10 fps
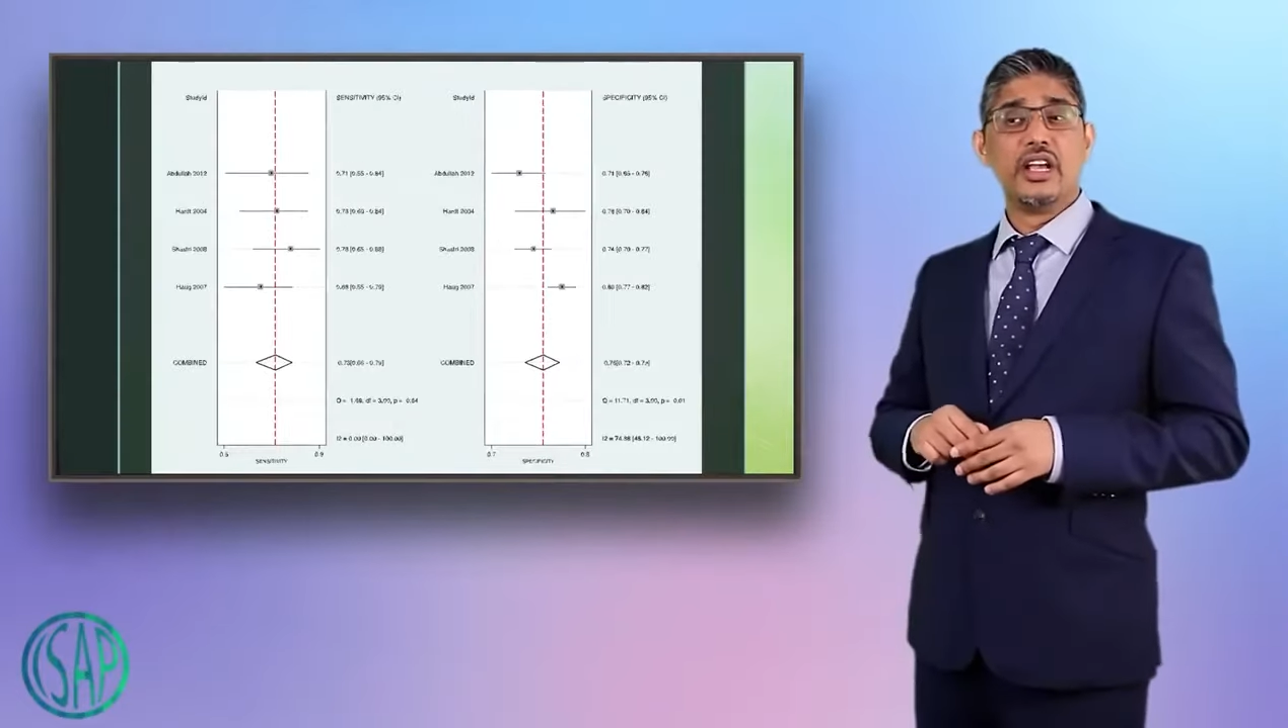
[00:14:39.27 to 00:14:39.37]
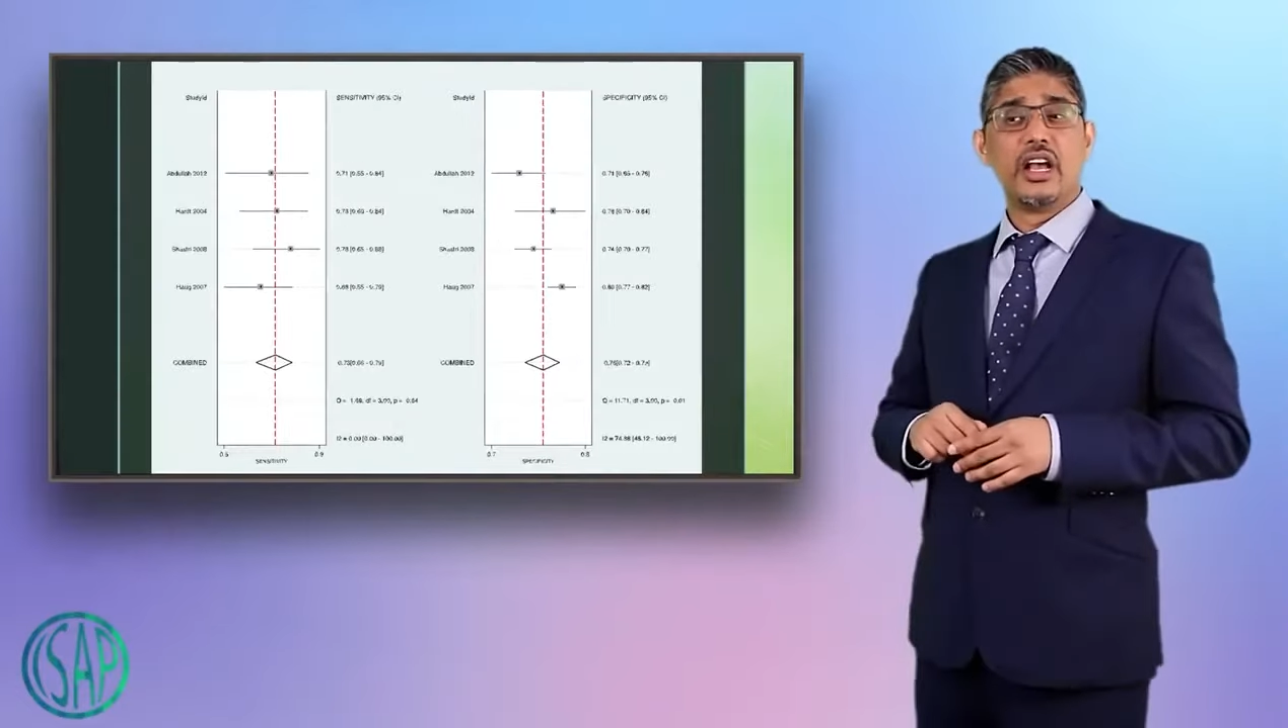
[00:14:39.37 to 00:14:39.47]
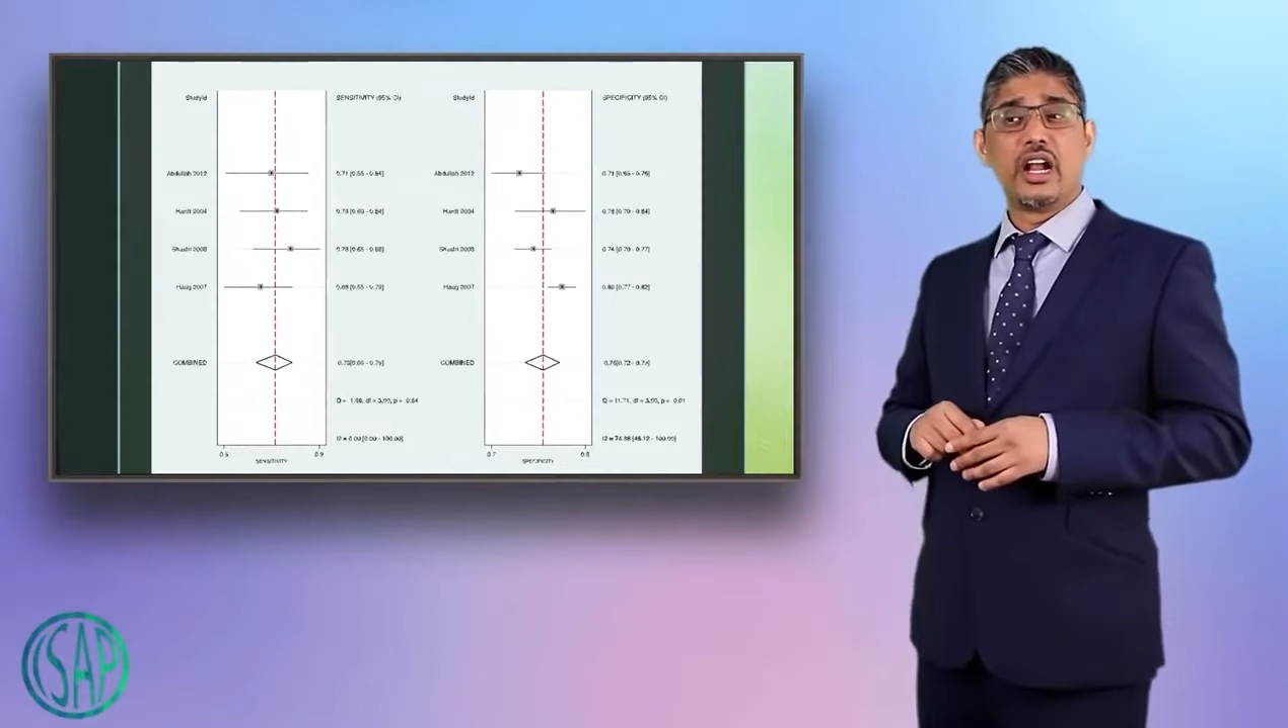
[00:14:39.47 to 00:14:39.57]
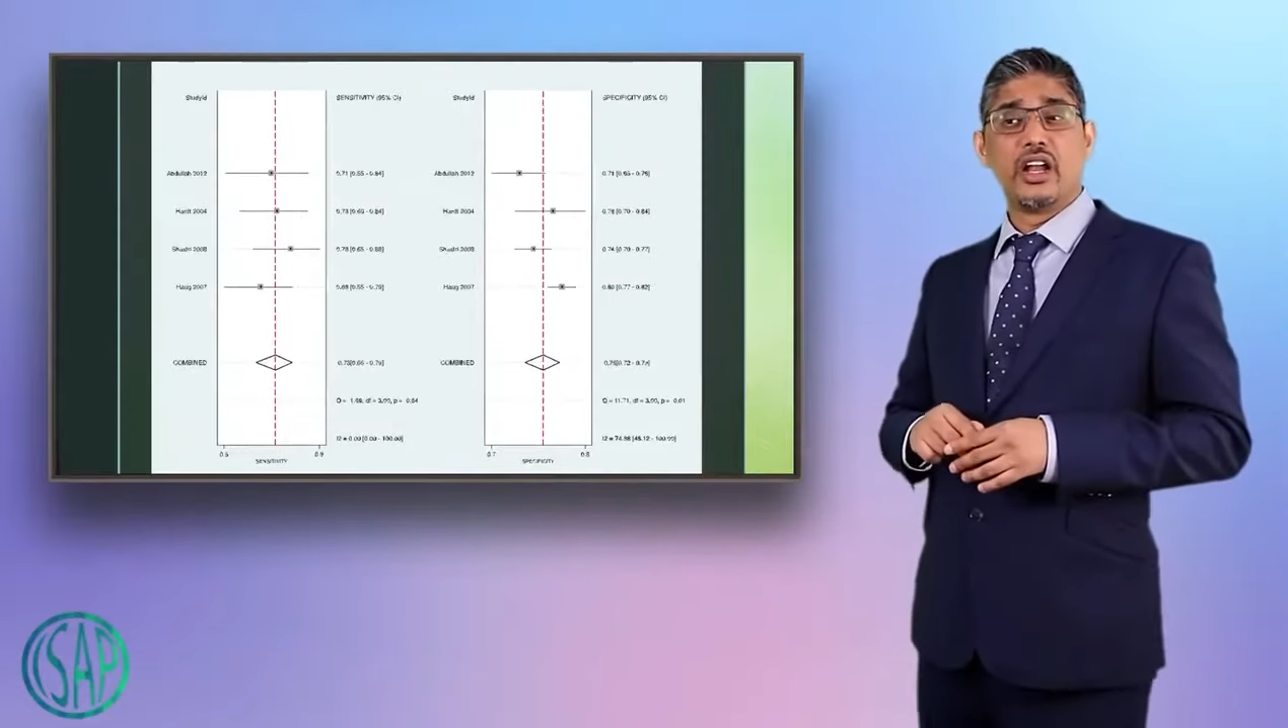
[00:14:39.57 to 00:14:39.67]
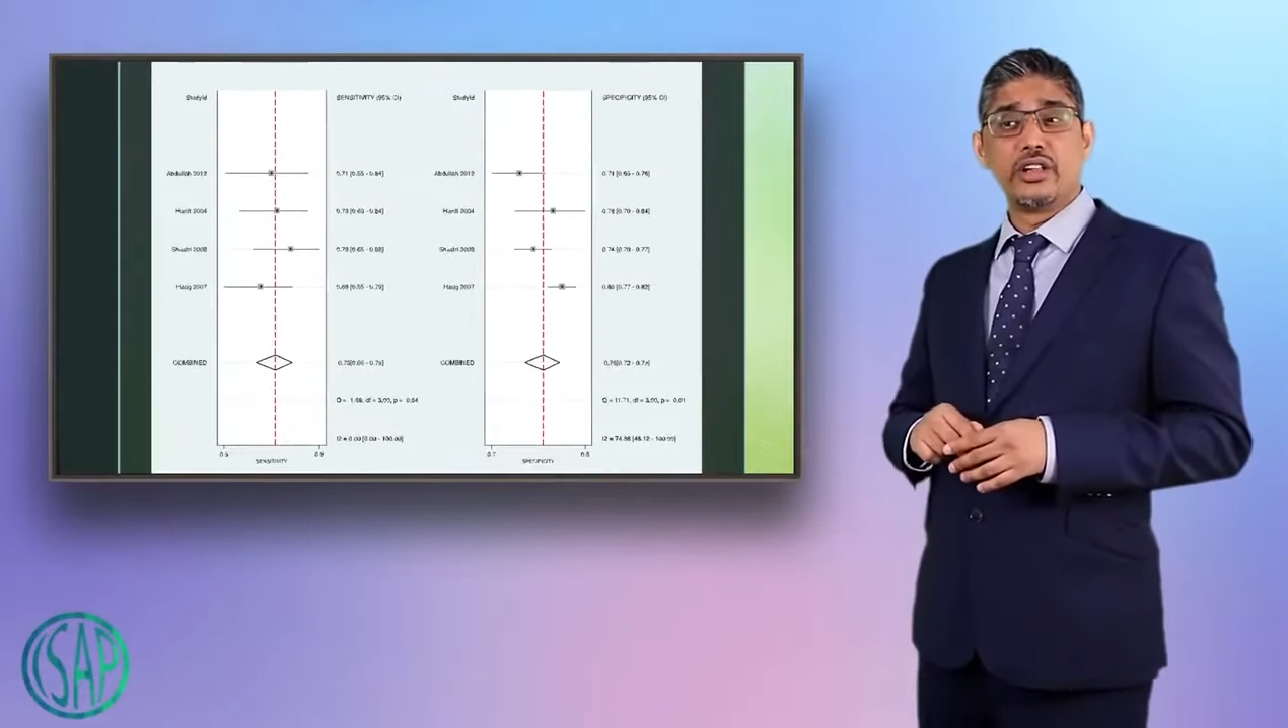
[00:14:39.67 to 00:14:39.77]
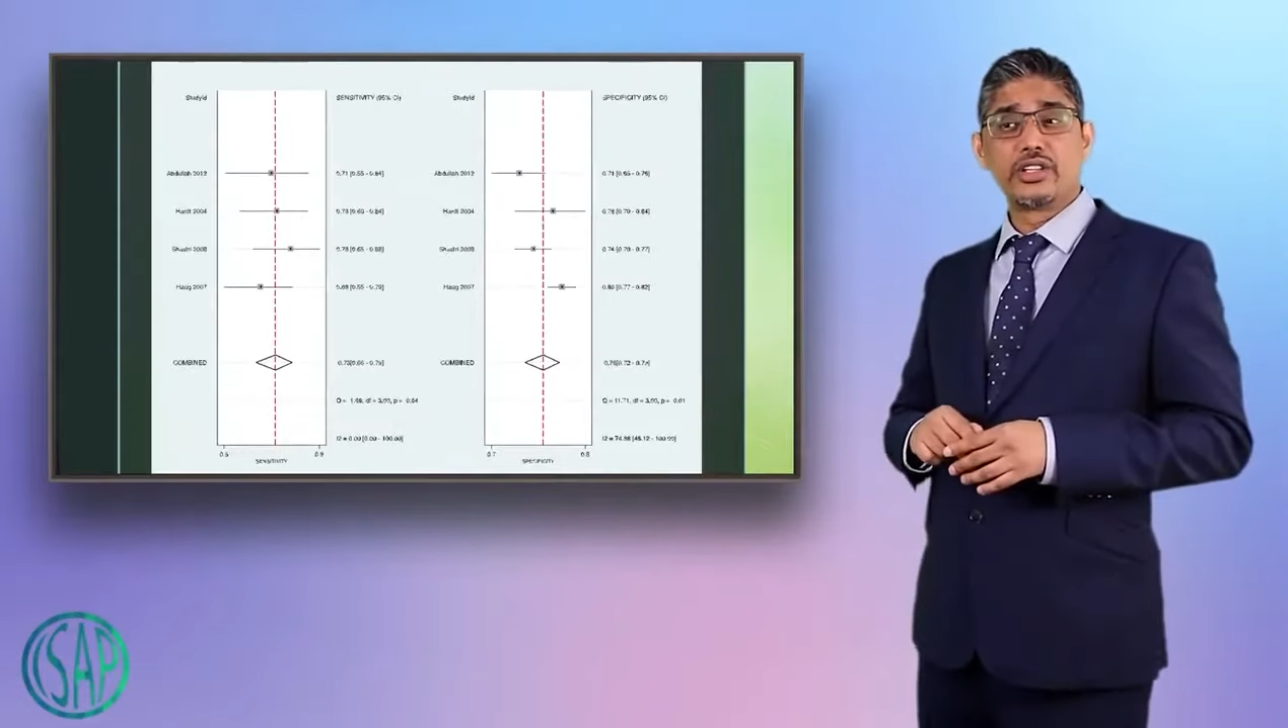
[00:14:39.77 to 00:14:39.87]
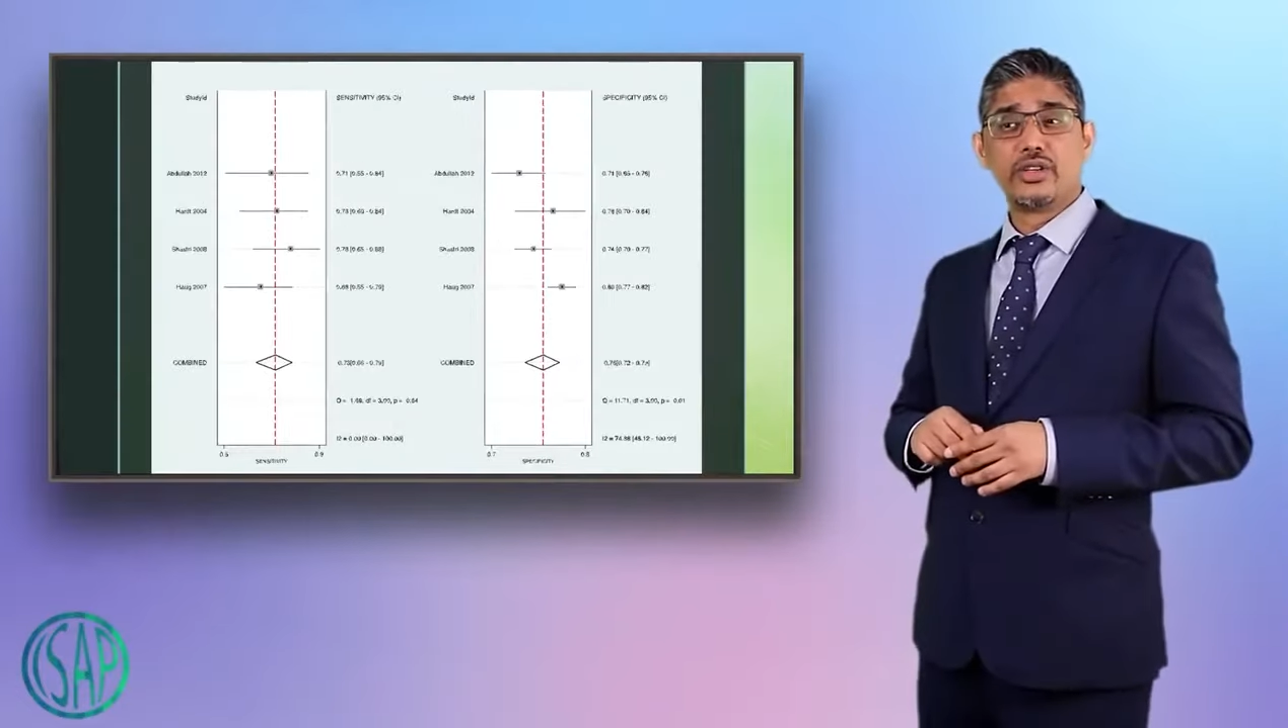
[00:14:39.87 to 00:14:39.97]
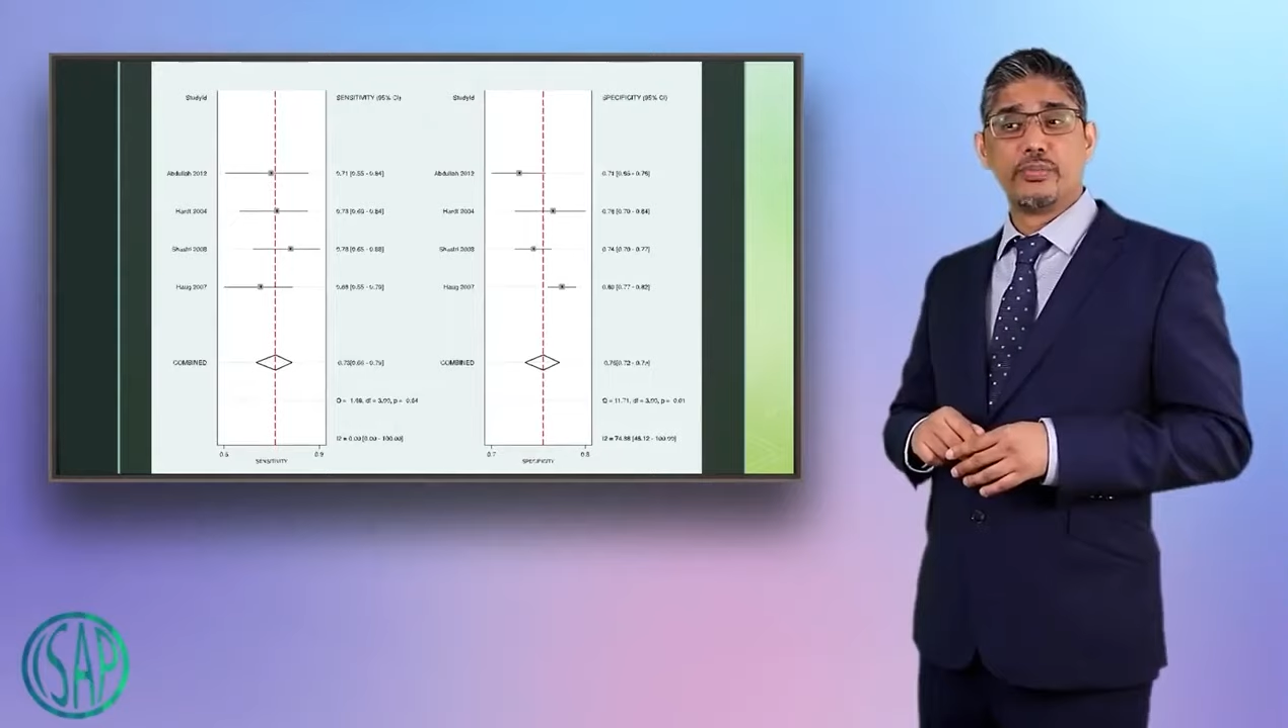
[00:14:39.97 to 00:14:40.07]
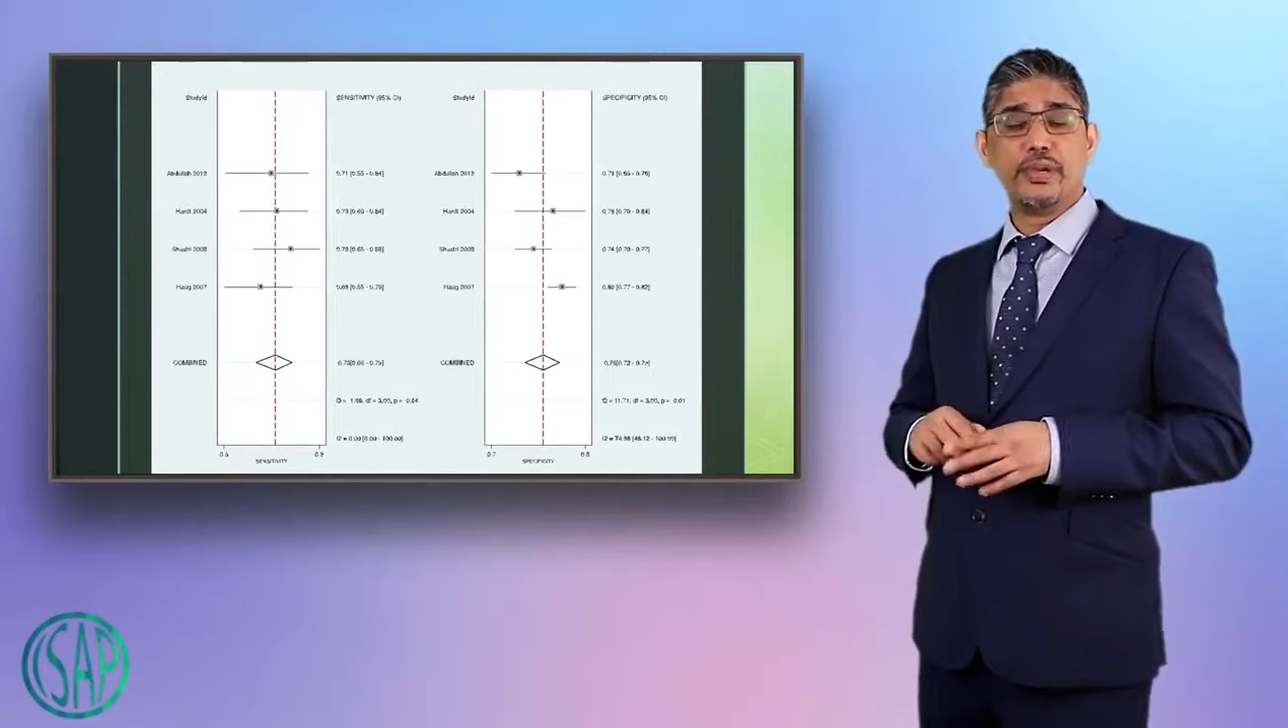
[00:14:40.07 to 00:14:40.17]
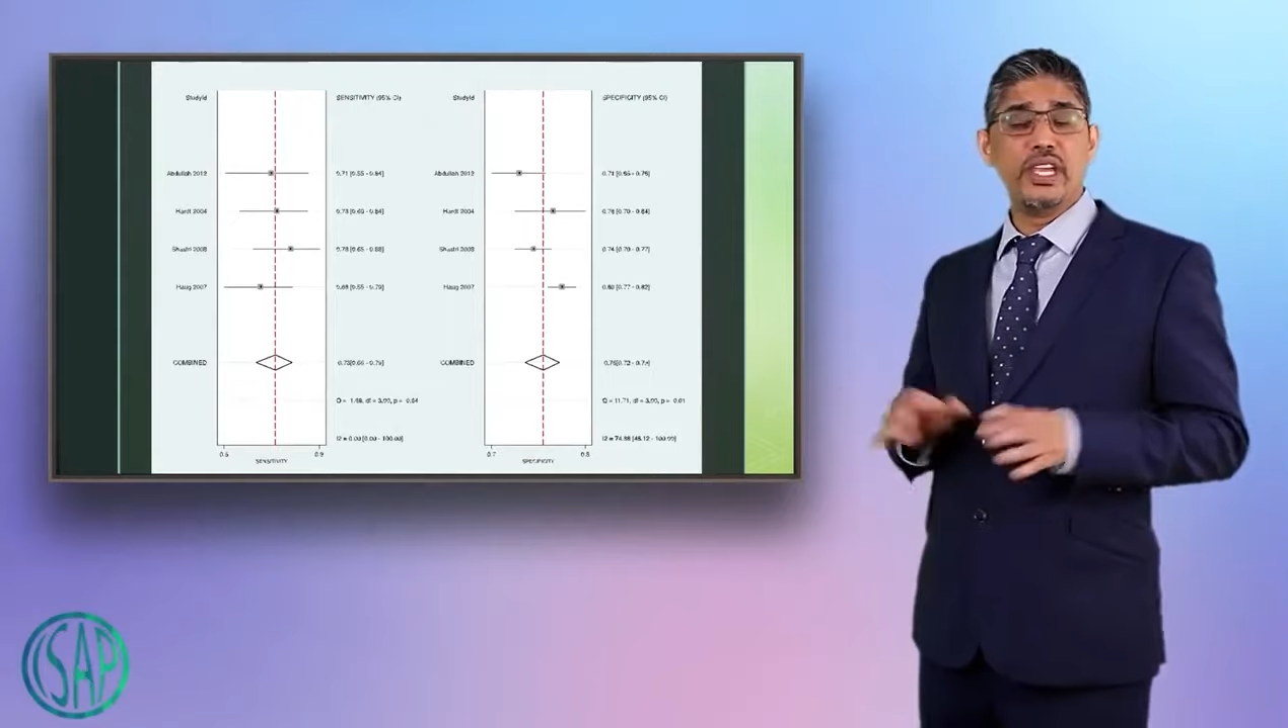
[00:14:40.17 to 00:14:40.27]
and
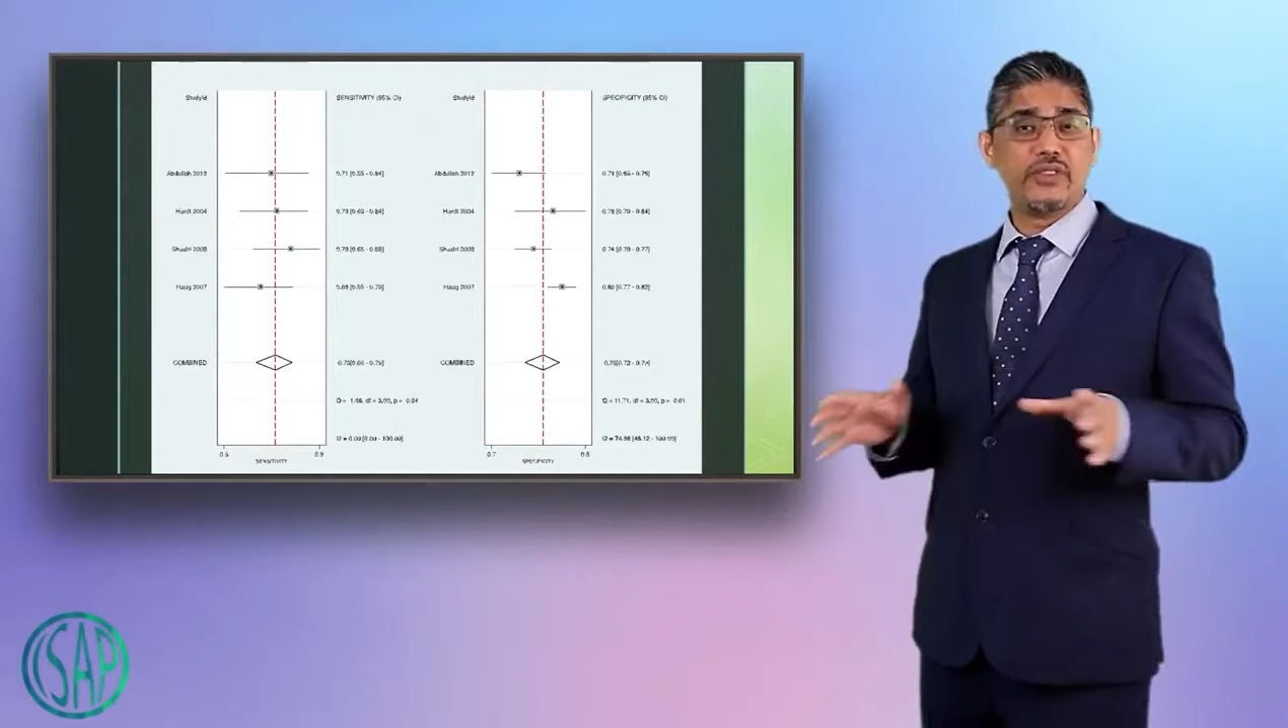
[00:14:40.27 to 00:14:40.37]
also P